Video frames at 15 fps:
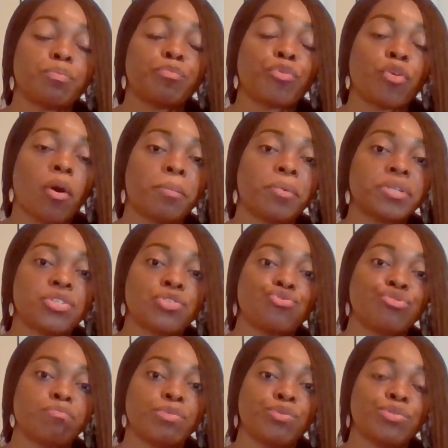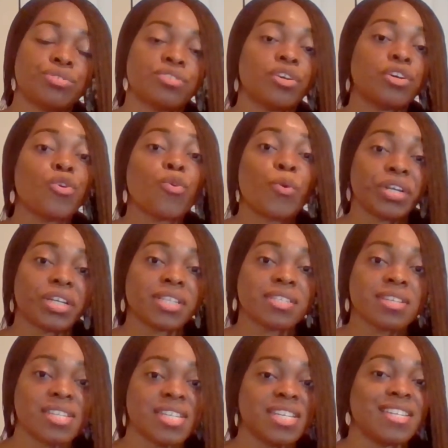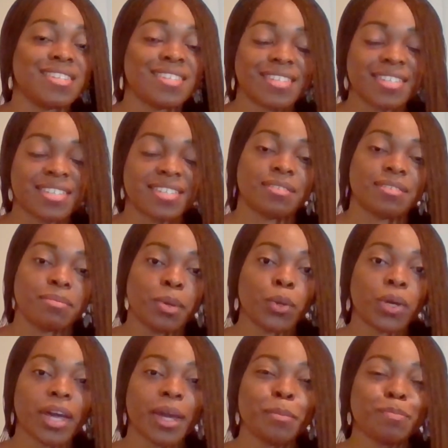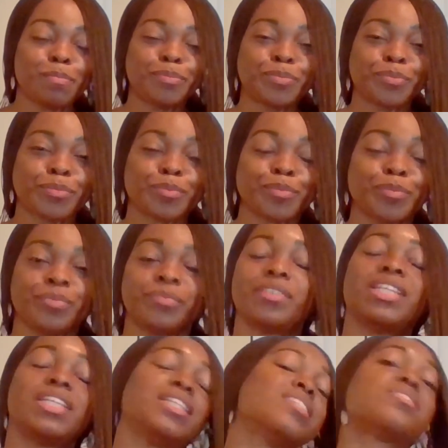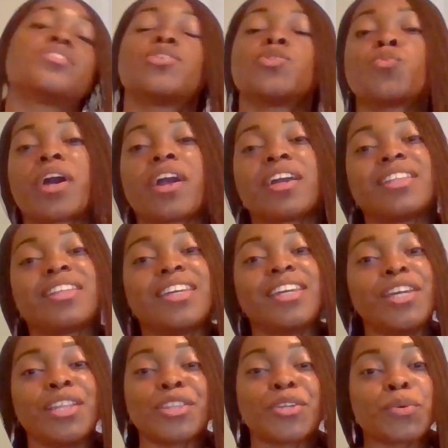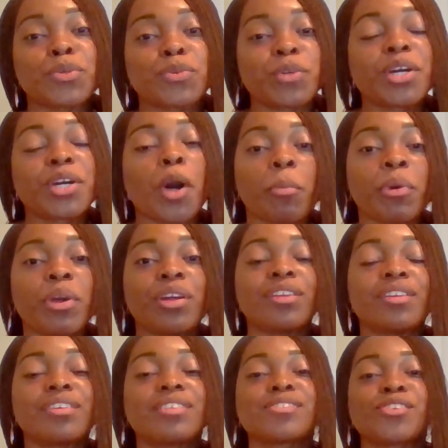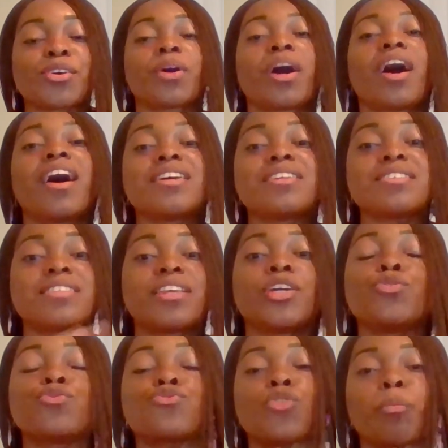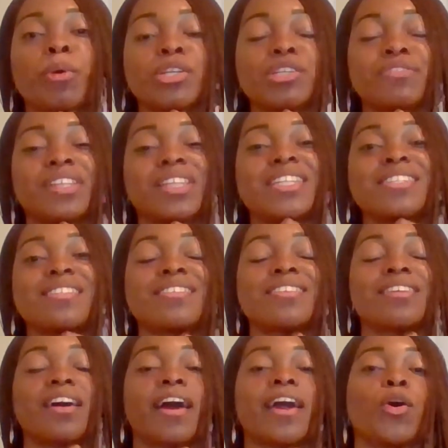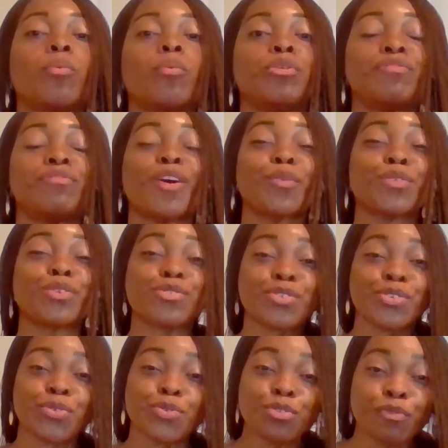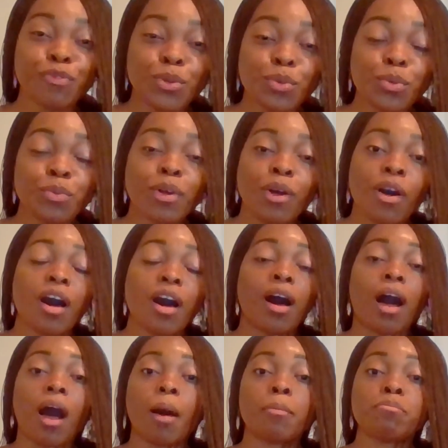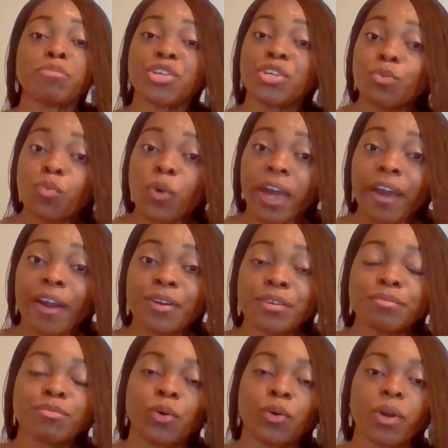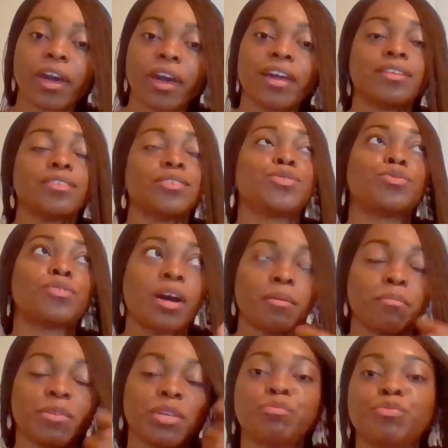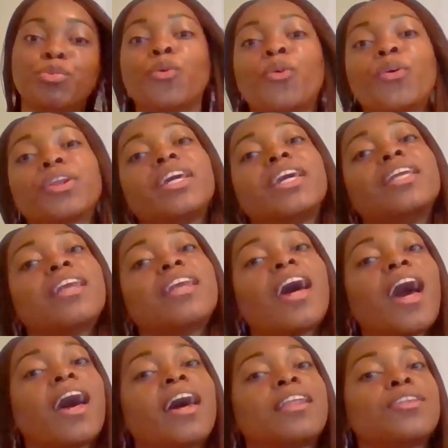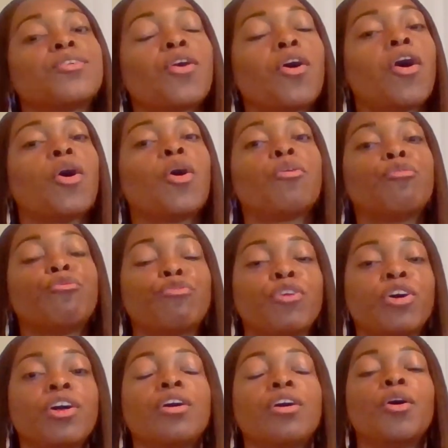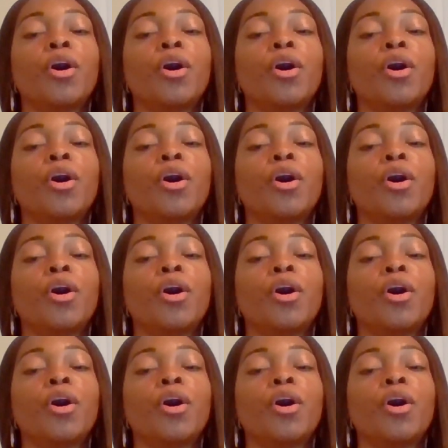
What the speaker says: proper distribution according to needs, okay? This is where the ethos would come in. So guys, thank you so much for listening. I hope you found this useful. Be aware, okay? Do not be a pawn in the hand of